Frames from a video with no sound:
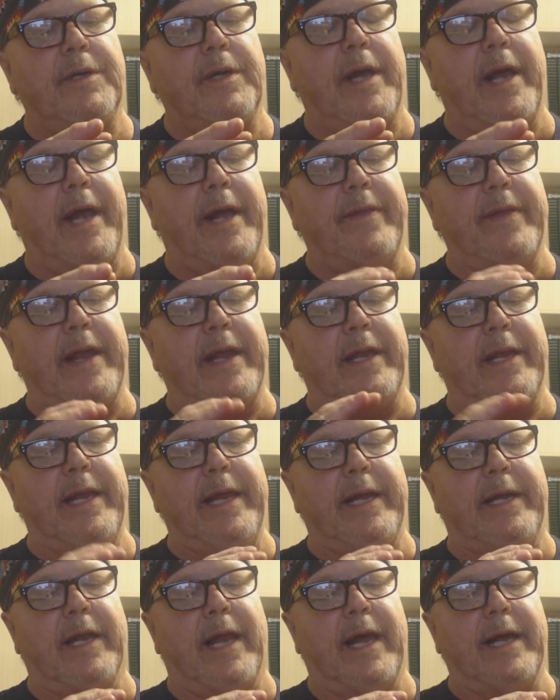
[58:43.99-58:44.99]
and they
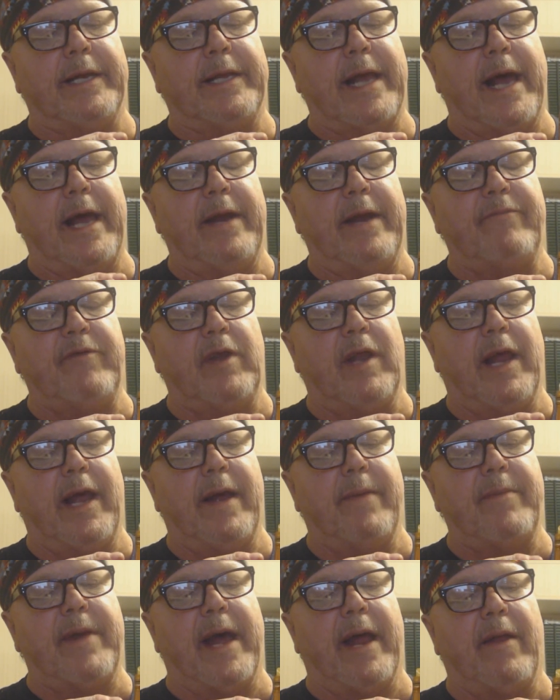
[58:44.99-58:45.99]
leak like that if you
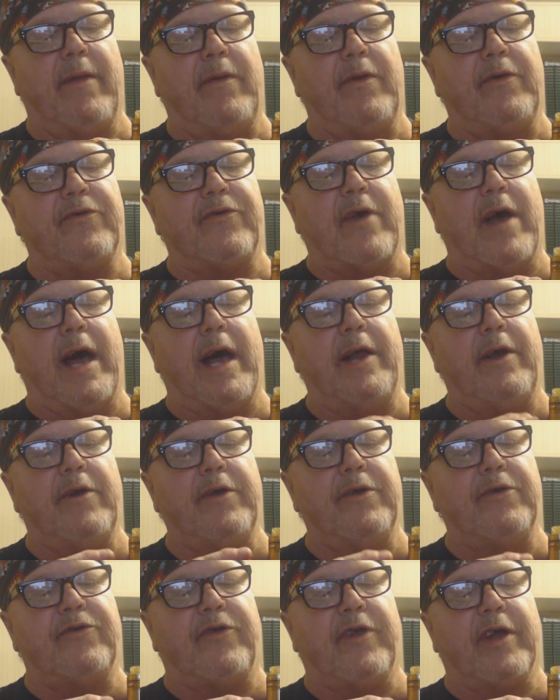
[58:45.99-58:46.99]
lay them down on their side or
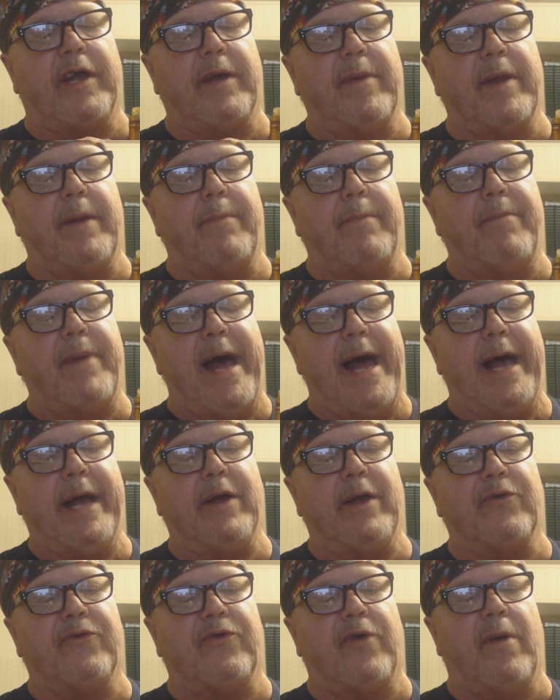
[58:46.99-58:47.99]
you stick them in a
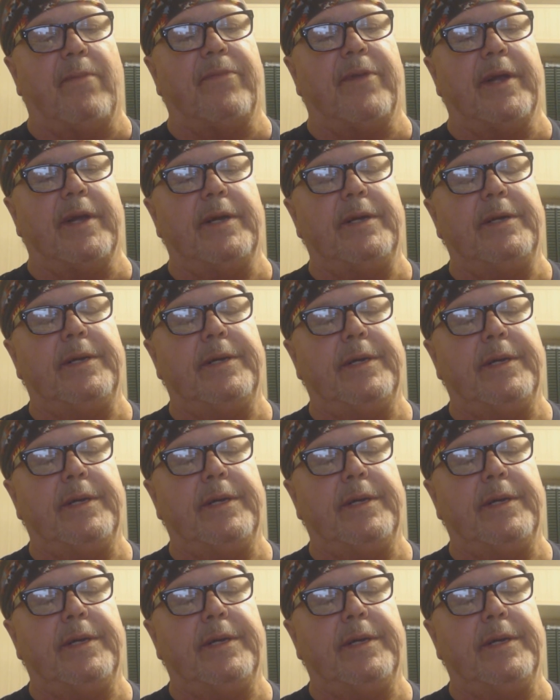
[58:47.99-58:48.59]
bag or something.